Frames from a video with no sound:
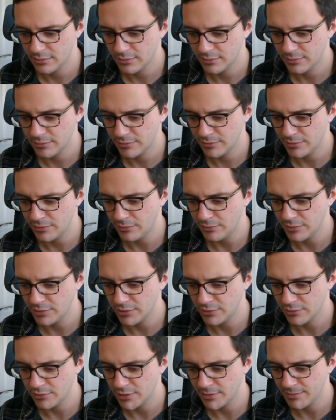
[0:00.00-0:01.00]
I was not
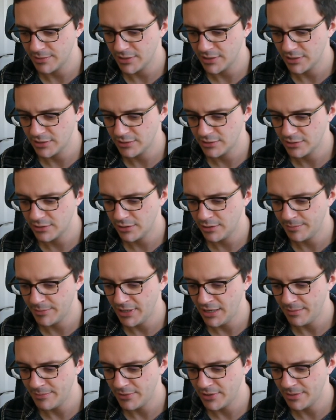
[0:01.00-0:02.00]
describe this. Am I
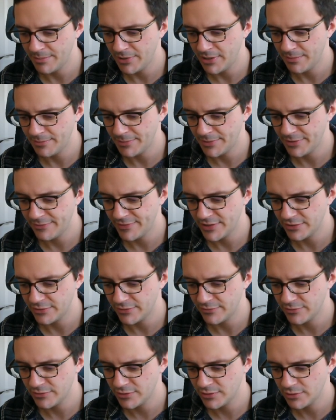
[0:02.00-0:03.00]
up by a factor
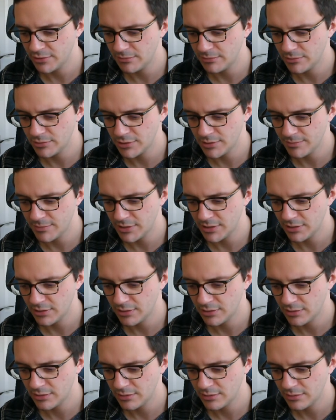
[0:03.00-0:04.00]
of 2 or something?
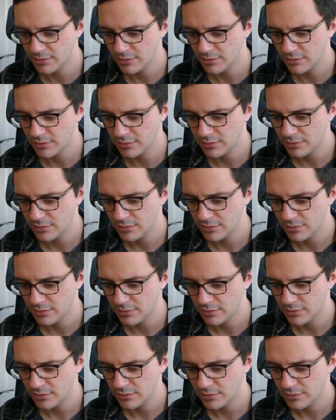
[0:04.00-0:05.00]

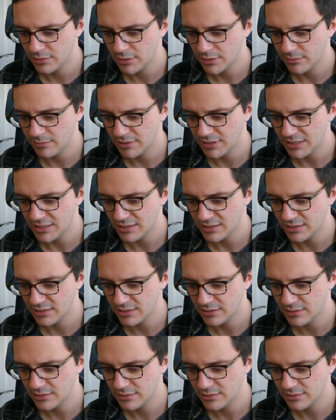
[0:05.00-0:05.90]
No, I guess.